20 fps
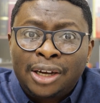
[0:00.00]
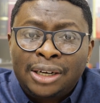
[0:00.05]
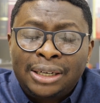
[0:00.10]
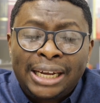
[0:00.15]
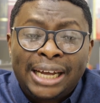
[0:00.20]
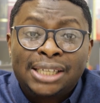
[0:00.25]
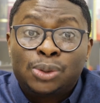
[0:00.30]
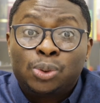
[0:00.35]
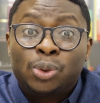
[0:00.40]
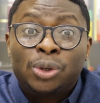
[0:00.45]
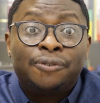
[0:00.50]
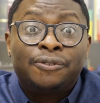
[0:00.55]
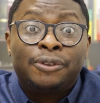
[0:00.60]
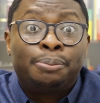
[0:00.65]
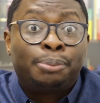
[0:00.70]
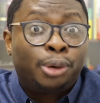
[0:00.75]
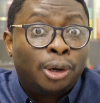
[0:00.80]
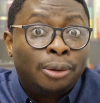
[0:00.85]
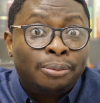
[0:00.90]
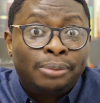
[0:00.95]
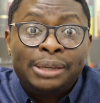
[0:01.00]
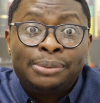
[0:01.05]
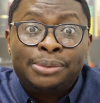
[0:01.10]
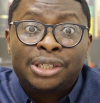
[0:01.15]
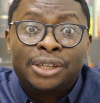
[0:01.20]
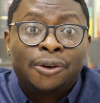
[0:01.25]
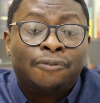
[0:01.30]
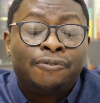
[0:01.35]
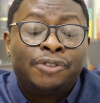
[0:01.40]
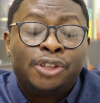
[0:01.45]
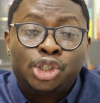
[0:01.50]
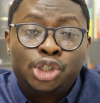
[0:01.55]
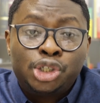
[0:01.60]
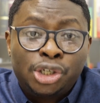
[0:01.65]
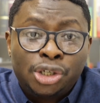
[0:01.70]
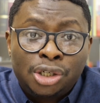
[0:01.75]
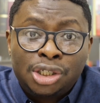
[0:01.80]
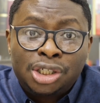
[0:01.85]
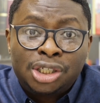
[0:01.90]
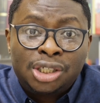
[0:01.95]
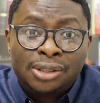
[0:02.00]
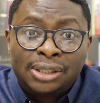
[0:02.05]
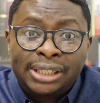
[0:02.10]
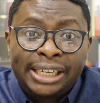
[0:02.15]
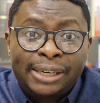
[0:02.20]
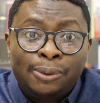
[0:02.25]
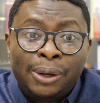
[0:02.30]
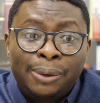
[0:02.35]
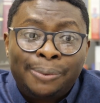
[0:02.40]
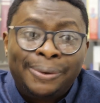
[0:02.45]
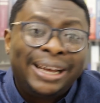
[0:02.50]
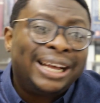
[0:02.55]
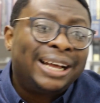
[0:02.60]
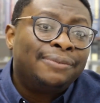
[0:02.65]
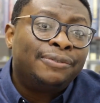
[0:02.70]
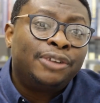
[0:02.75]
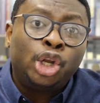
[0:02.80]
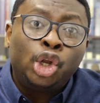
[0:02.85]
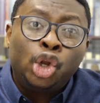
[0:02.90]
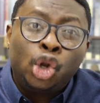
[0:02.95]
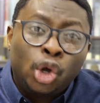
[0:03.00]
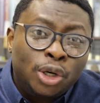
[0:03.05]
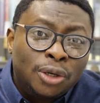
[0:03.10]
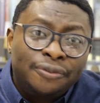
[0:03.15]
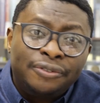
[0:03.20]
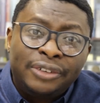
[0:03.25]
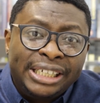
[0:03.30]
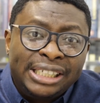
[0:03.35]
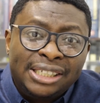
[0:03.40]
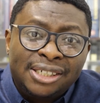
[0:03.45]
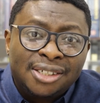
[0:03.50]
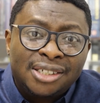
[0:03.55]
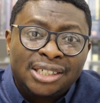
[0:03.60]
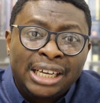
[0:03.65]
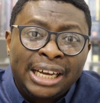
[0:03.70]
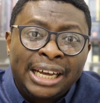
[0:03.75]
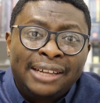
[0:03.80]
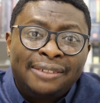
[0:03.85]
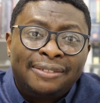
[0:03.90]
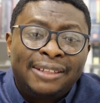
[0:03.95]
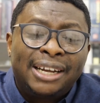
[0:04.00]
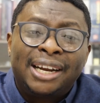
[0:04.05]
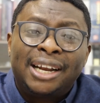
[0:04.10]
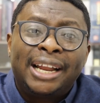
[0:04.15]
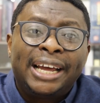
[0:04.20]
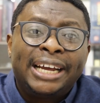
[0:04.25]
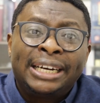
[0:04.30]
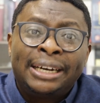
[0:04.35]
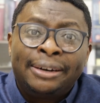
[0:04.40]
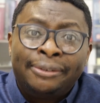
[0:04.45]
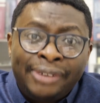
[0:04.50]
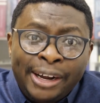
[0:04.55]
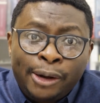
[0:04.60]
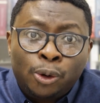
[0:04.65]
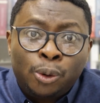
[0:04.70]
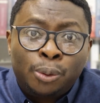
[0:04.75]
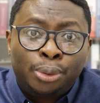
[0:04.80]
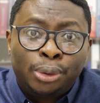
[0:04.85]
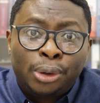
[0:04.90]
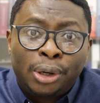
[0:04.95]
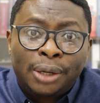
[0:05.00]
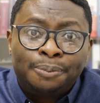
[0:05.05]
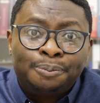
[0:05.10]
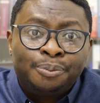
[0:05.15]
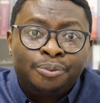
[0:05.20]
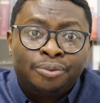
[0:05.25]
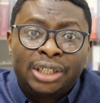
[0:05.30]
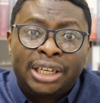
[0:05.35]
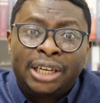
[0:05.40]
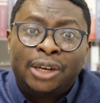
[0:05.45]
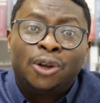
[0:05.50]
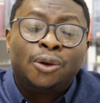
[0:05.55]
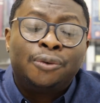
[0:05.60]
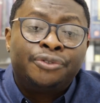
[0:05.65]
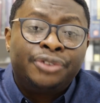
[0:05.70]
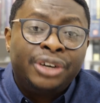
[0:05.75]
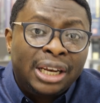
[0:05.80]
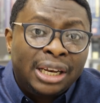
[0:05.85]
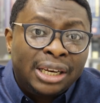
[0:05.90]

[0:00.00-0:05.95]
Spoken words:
That's one of the problems of the church today, where we have a lot of leaders that are like Rehoboam, a lot of real